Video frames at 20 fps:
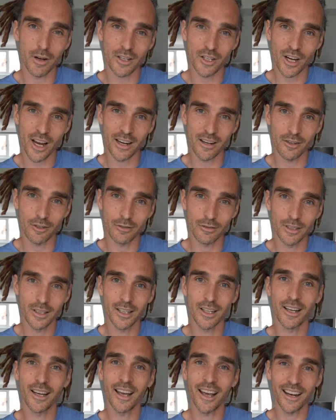my channel,
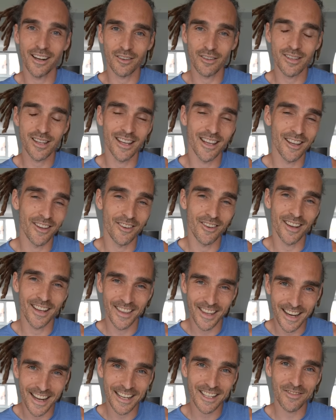and I'll see you
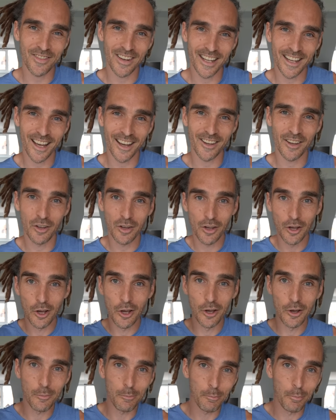in the next video.
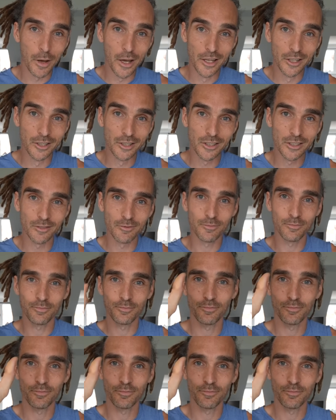Peace.